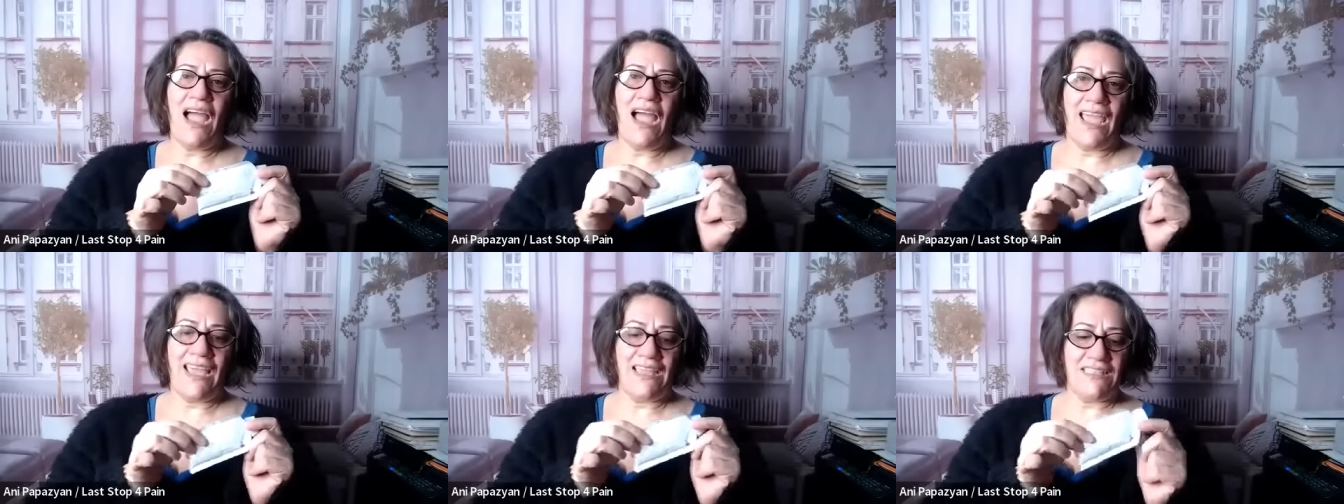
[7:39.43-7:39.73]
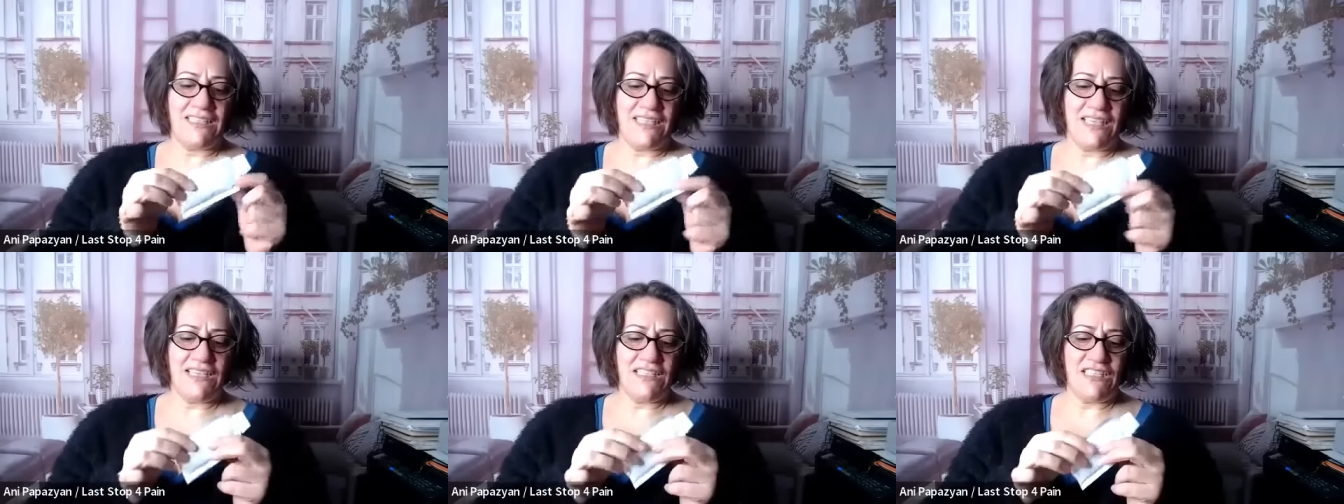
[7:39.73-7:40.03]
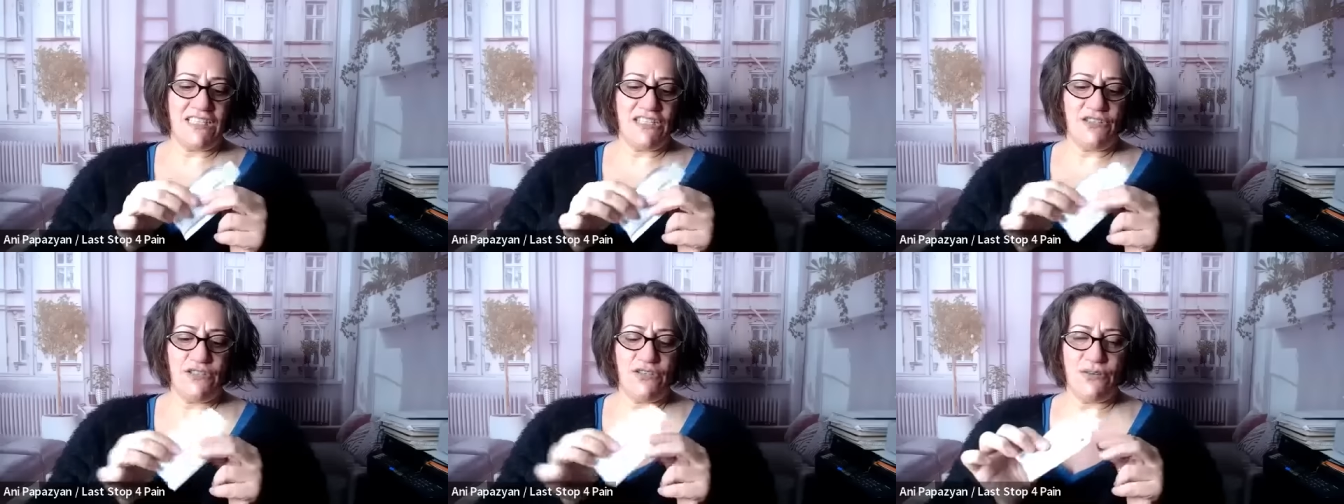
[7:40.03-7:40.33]
It's
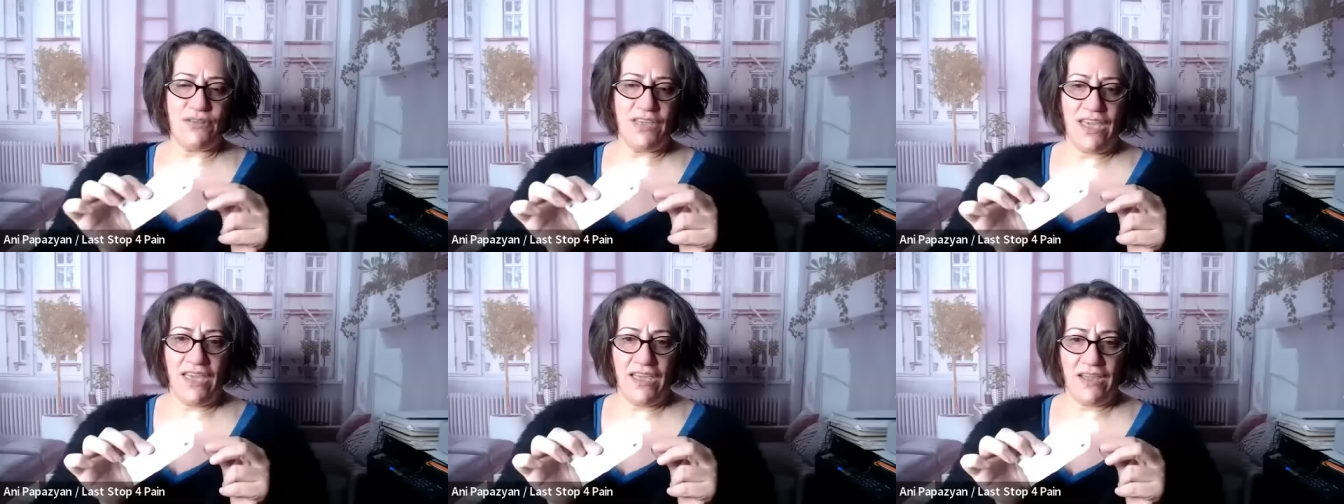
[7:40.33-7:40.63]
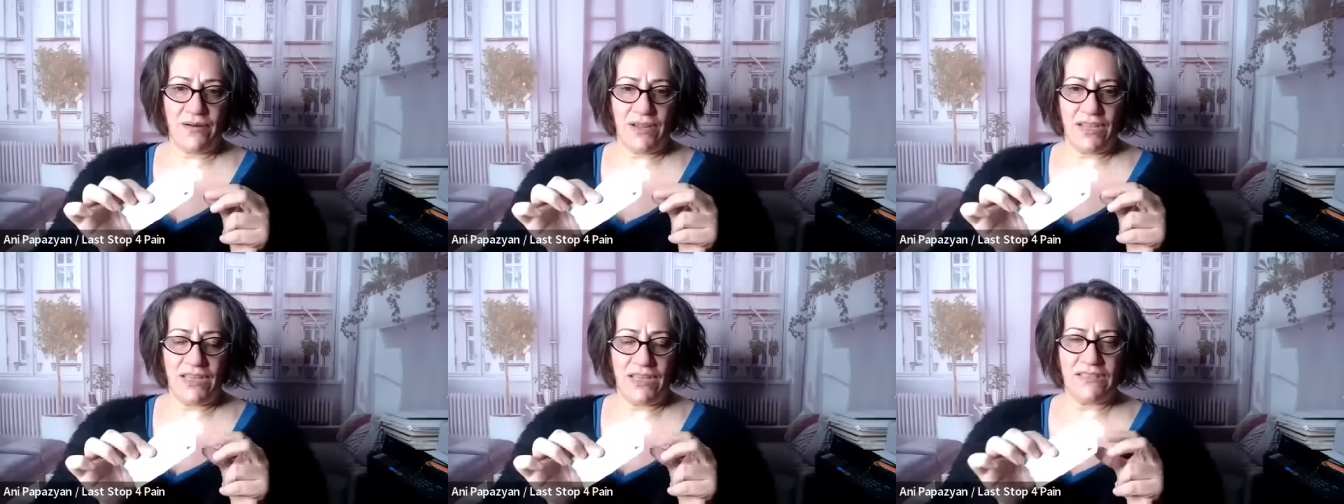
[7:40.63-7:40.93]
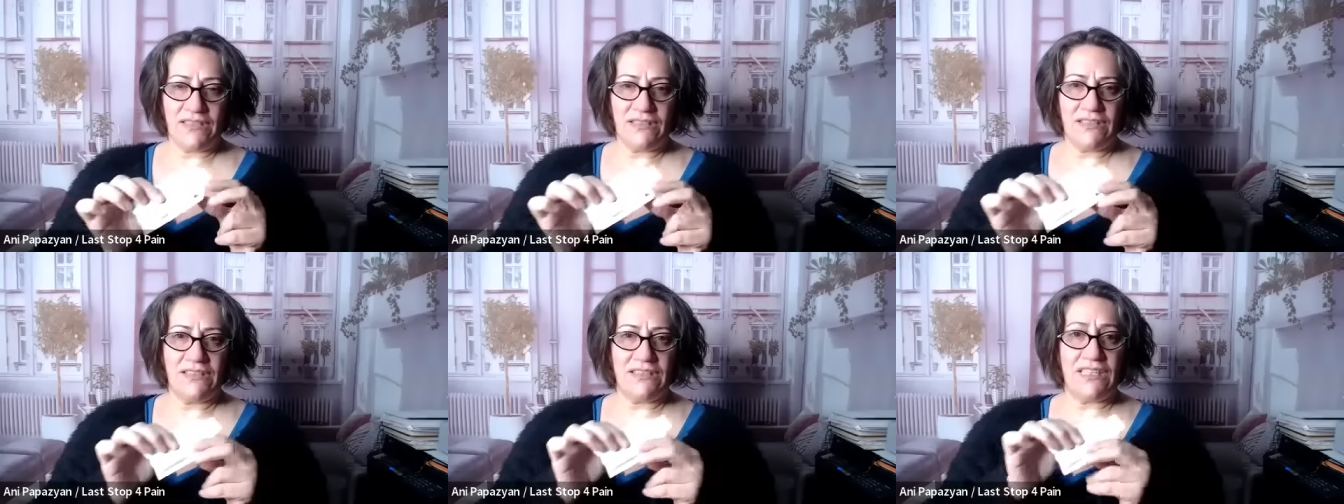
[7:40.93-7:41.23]
easy to
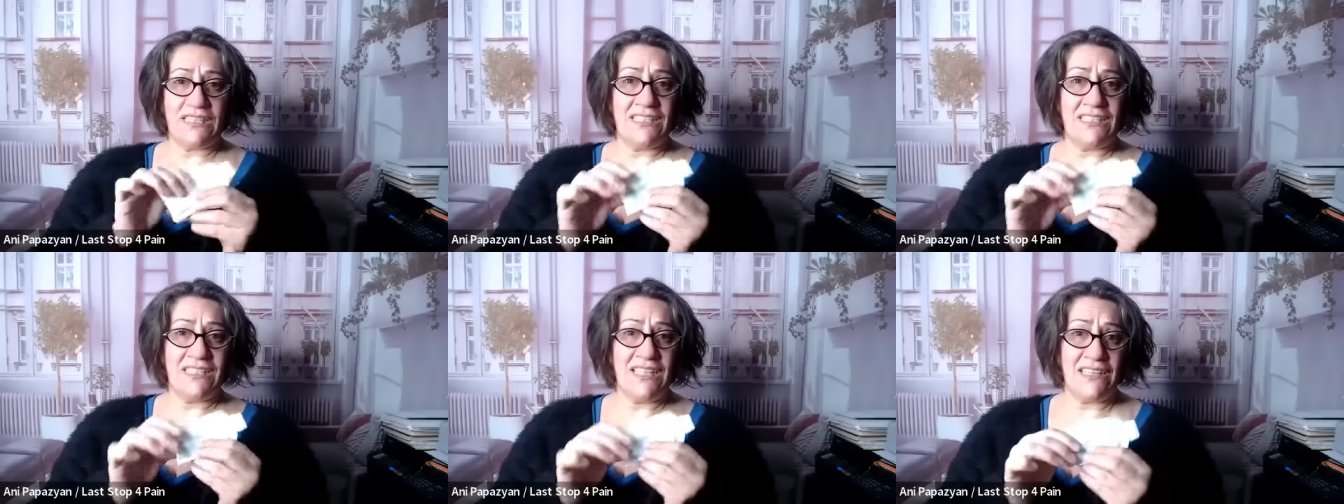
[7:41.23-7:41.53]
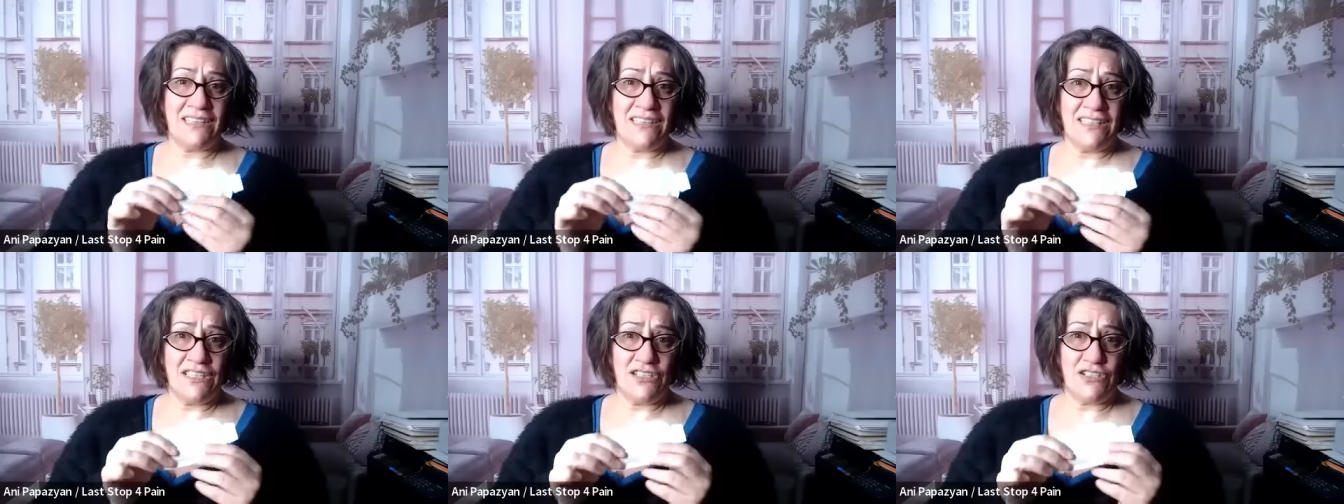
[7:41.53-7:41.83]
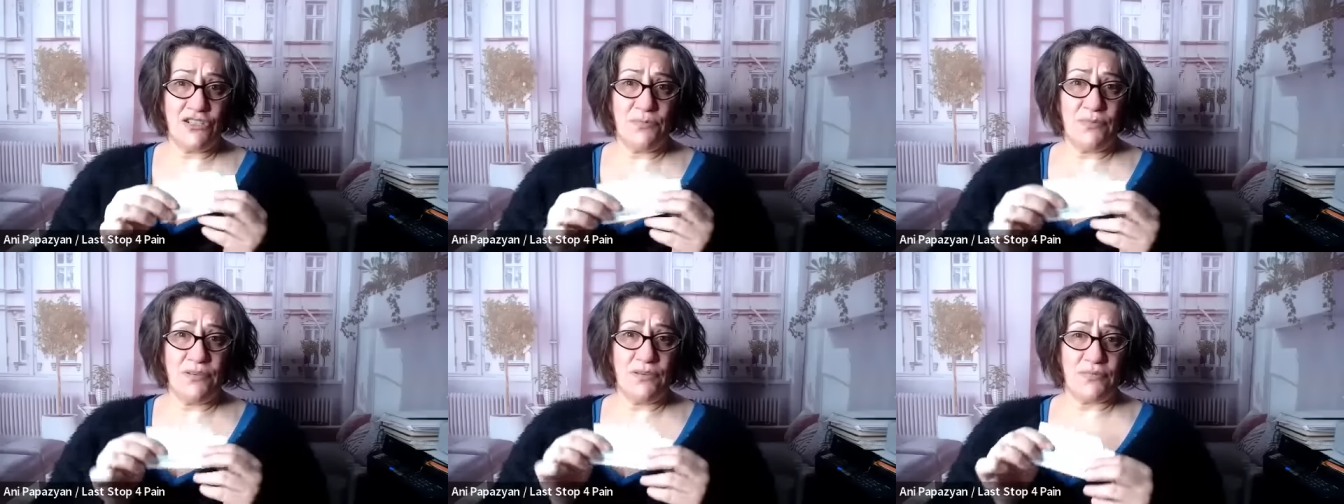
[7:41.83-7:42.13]
carry, does not need
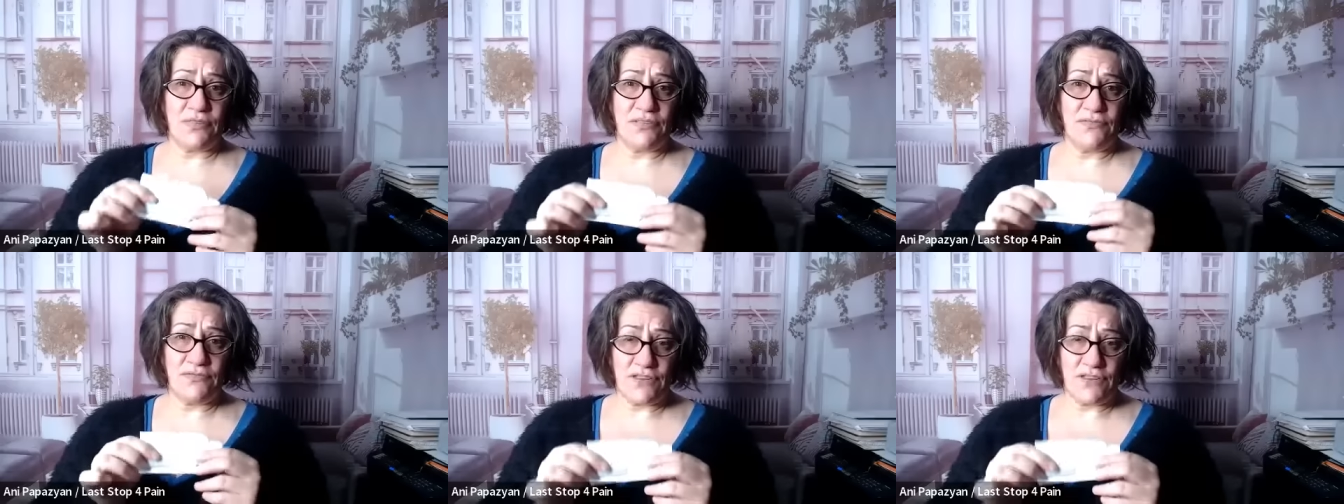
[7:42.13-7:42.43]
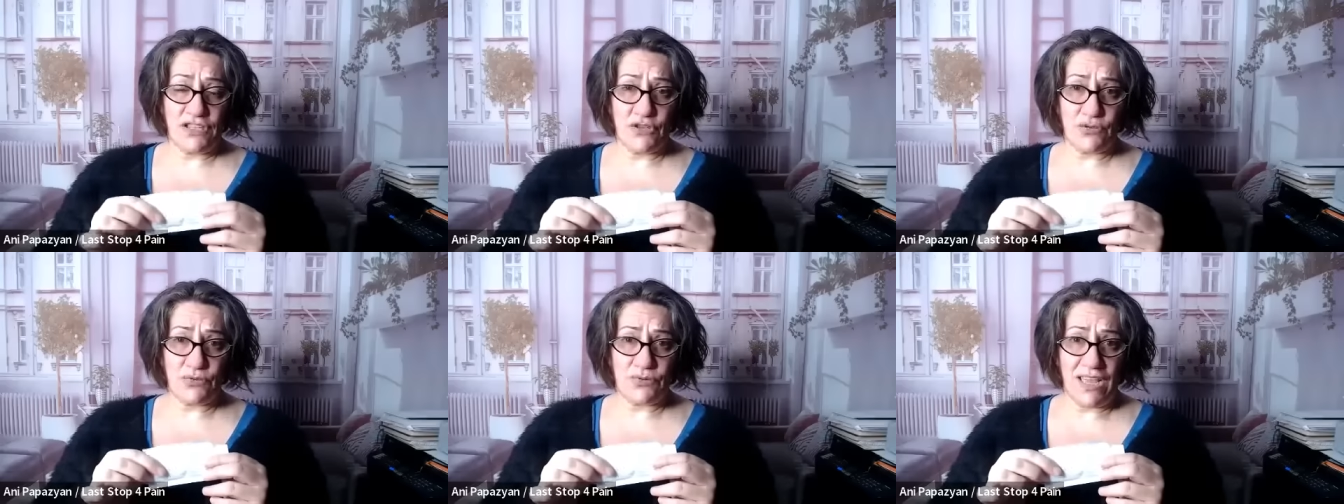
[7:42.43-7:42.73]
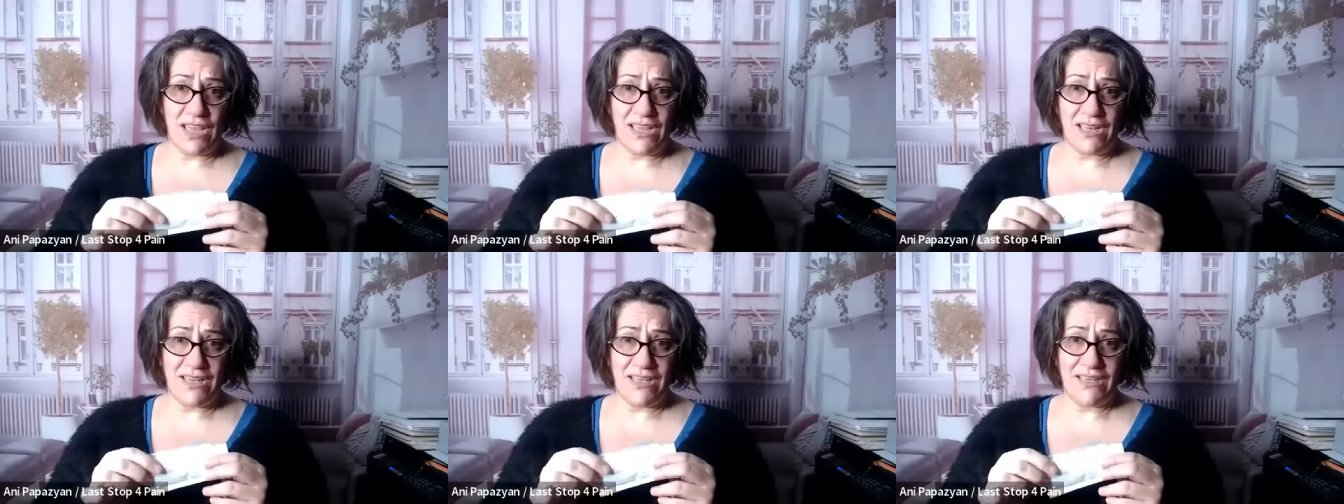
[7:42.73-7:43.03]
to be
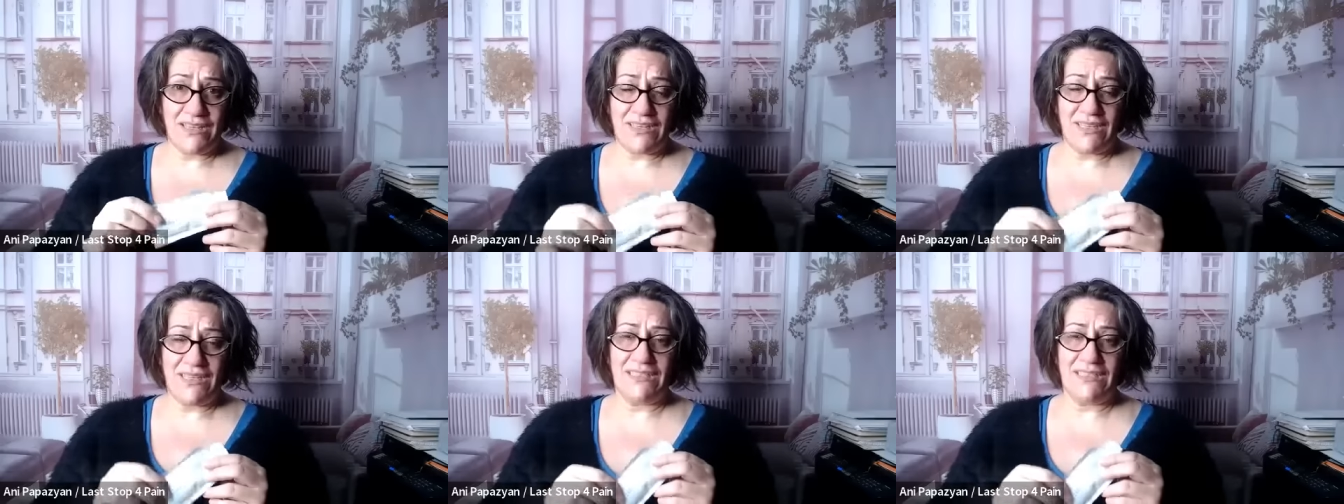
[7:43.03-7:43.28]
refrigerated,